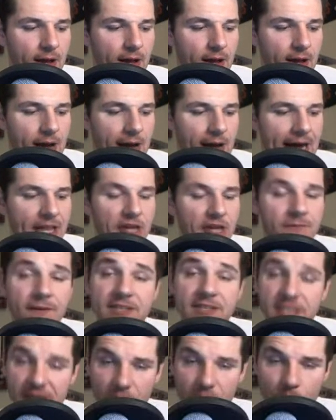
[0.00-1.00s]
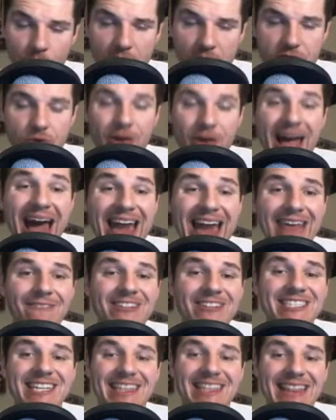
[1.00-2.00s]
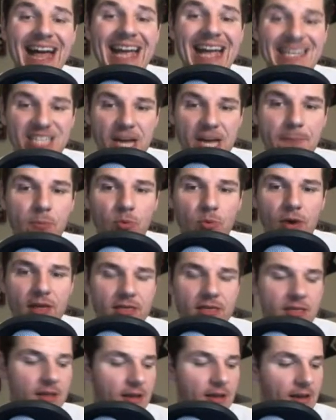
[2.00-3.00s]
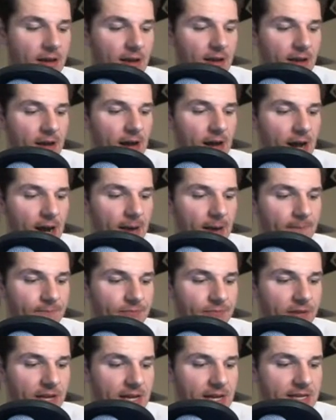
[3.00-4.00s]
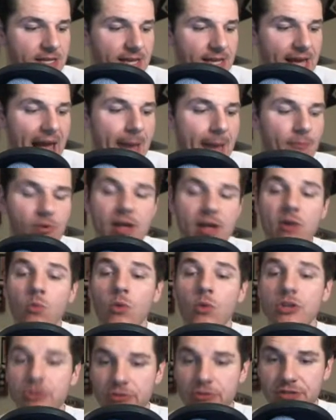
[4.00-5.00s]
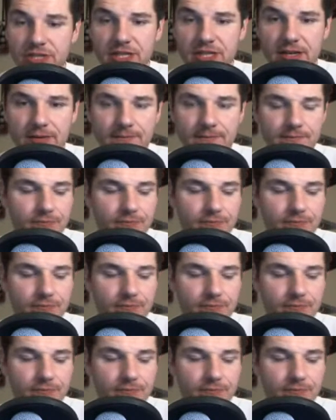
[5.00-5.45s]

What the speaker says: either visiting with or had a visit lined up with DeCamerion Richardson